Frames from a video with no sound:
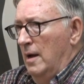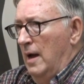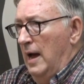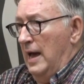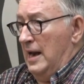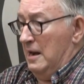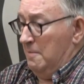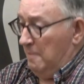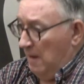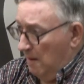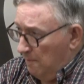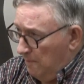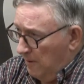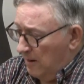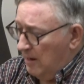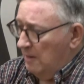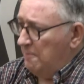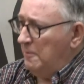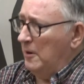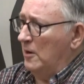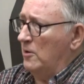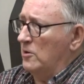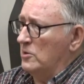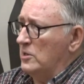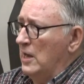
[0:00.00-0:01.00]
I remember
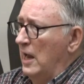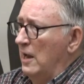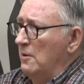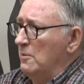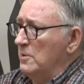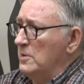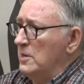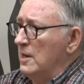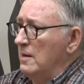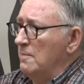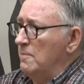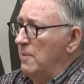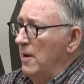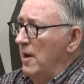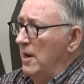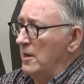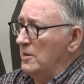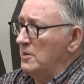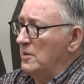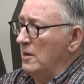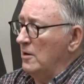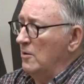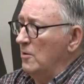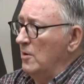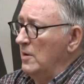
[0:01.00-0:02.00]
it because I was in
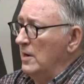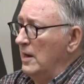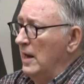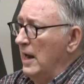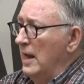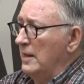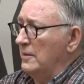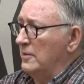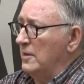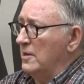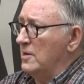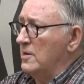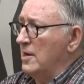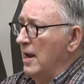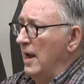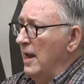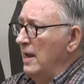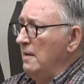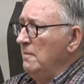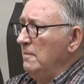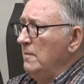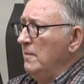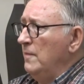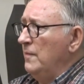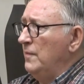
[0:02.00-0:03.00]
Barcelona at the
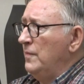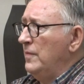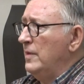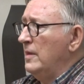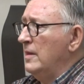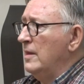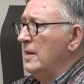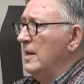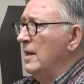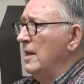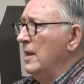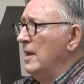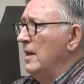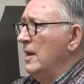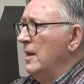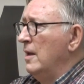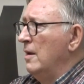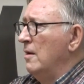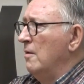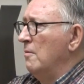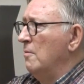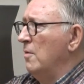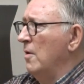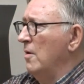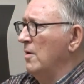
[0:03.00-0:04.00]
time.
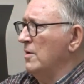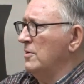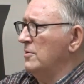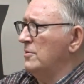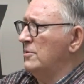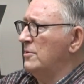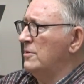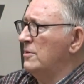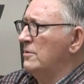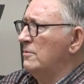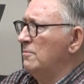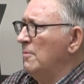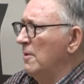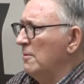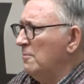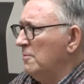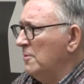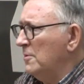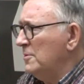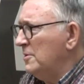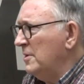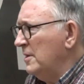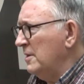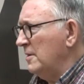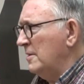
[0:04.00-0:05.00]
What
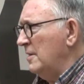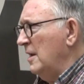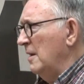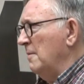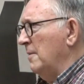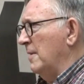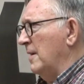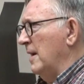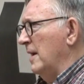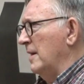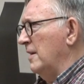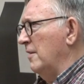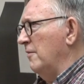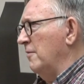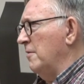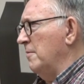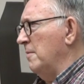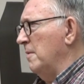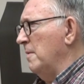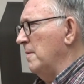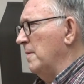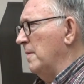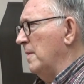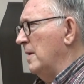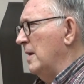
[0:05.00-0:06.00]
was his name? I can't even
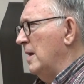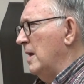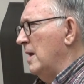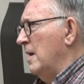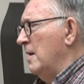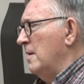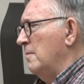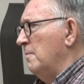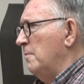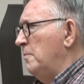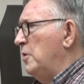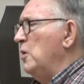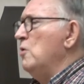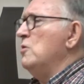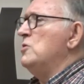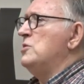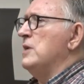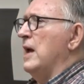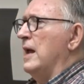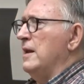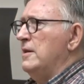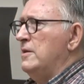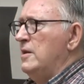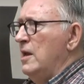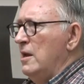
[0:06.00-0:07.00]
remember. Puig
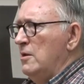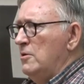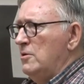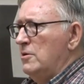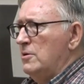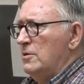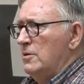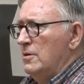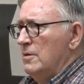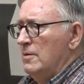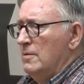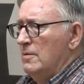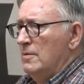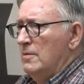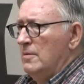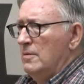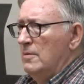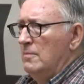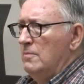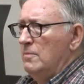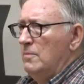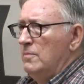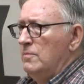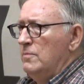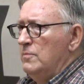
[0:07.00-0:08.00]

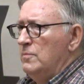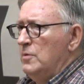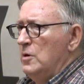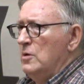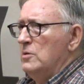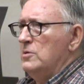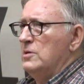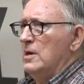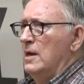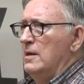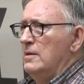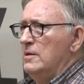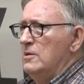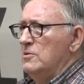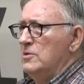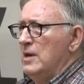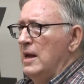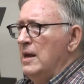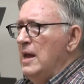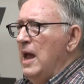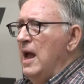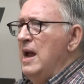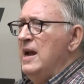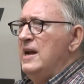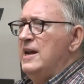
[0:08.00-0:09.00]
Antich,
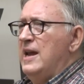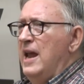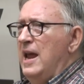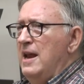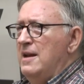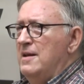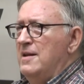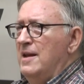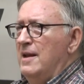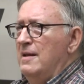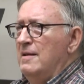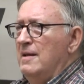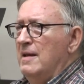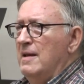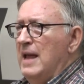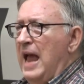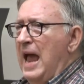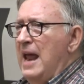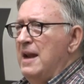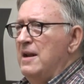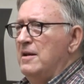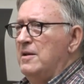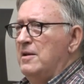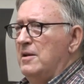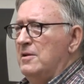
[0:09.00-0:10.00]
a young kid,
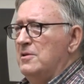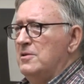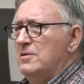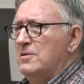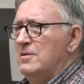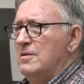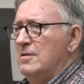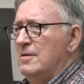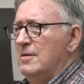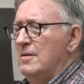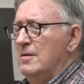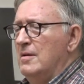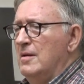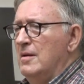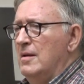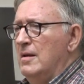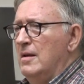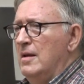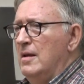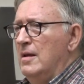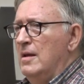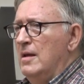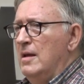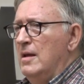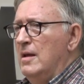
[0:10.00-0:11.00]
anarchist,
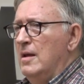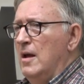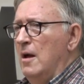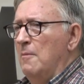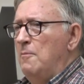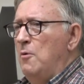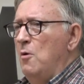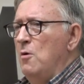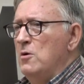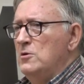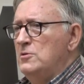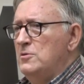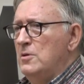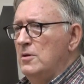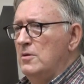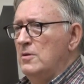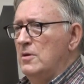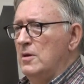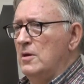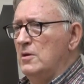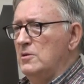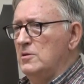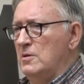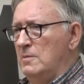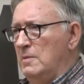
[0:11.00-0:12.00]
opposed to
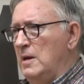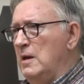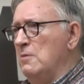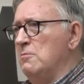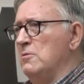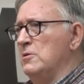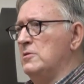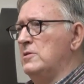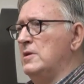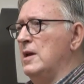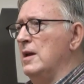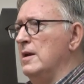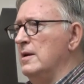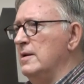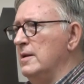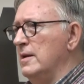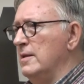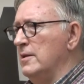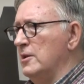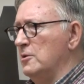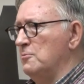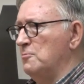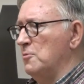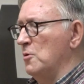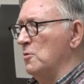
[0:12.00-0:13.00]
the regime. He was killed in
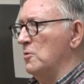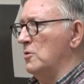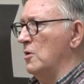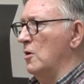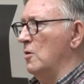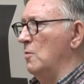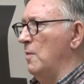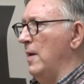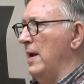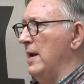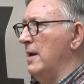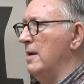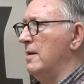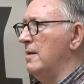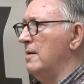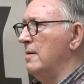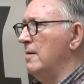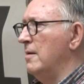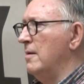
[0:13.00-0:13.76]
this brutal way.